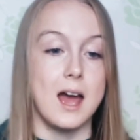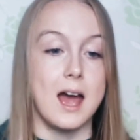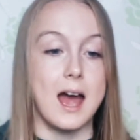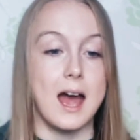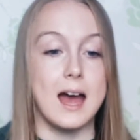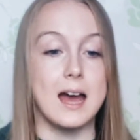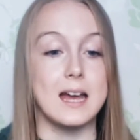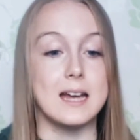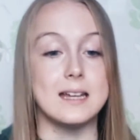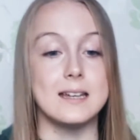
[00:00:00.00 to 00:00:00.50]

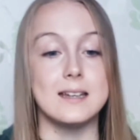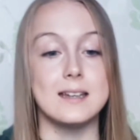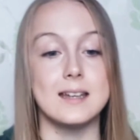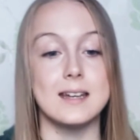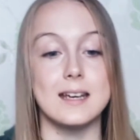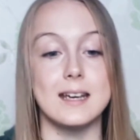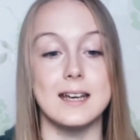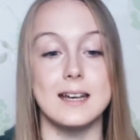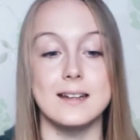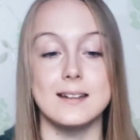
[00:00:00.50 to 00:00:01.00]
and
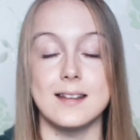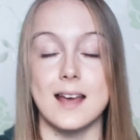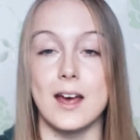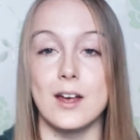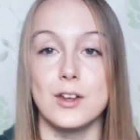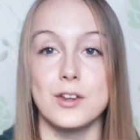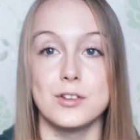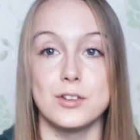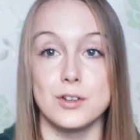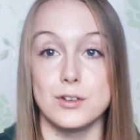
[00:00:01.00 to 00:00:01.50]
it
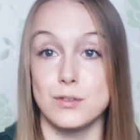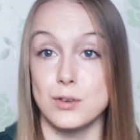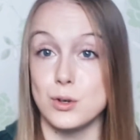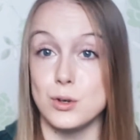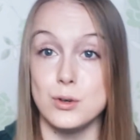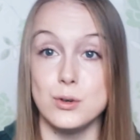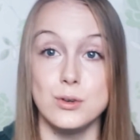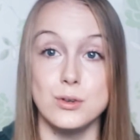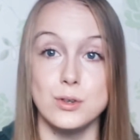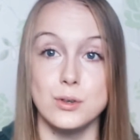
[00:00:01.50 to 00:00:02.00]
tells of
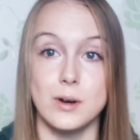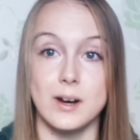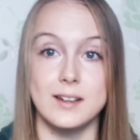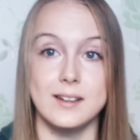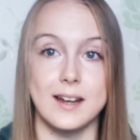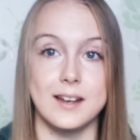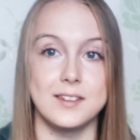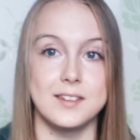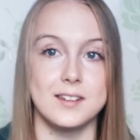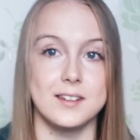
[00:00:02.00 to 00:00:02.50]
who you are
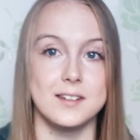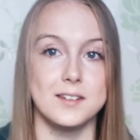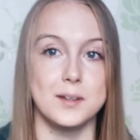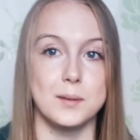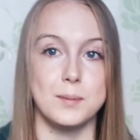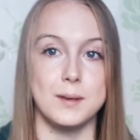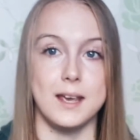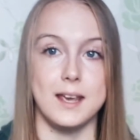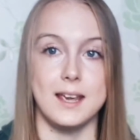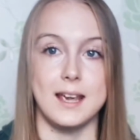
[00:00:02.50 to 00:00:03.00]
destined to
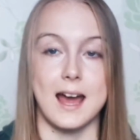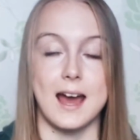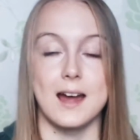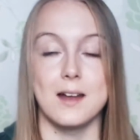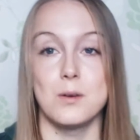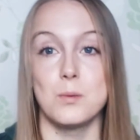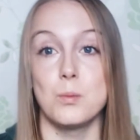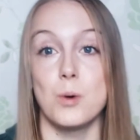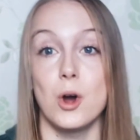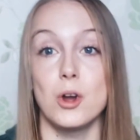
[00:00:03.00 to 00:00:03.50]
be
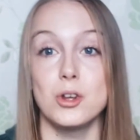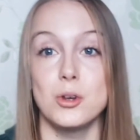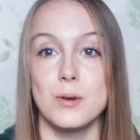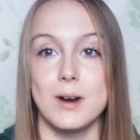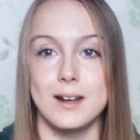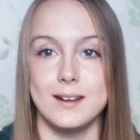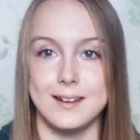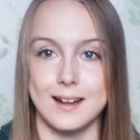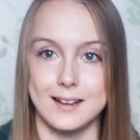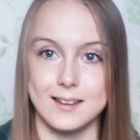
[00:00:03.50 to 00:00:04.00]
and what you
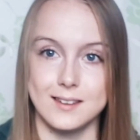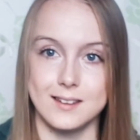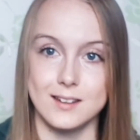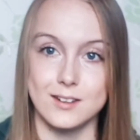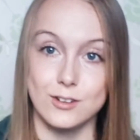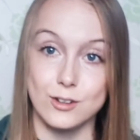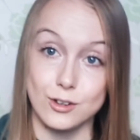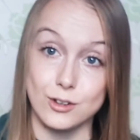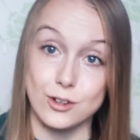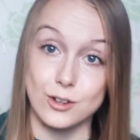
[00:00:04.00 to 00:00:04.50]
are destined
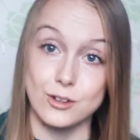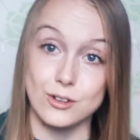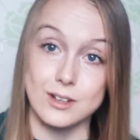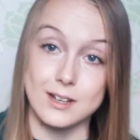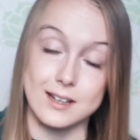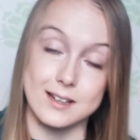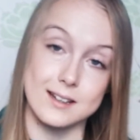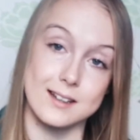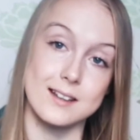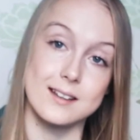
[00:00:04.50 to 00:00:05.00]
to do
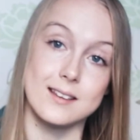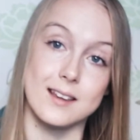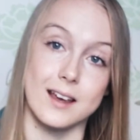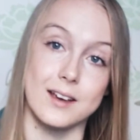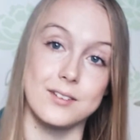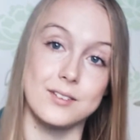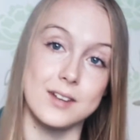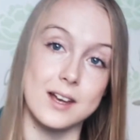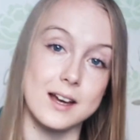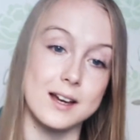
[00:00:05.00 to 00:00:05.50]
in this
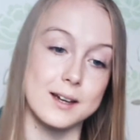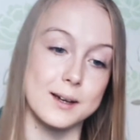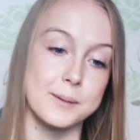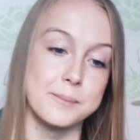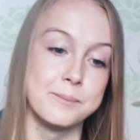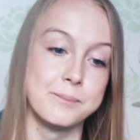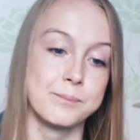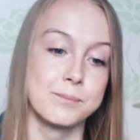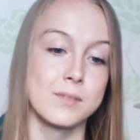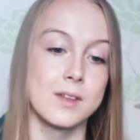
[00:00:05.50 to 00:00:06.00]
lifetime.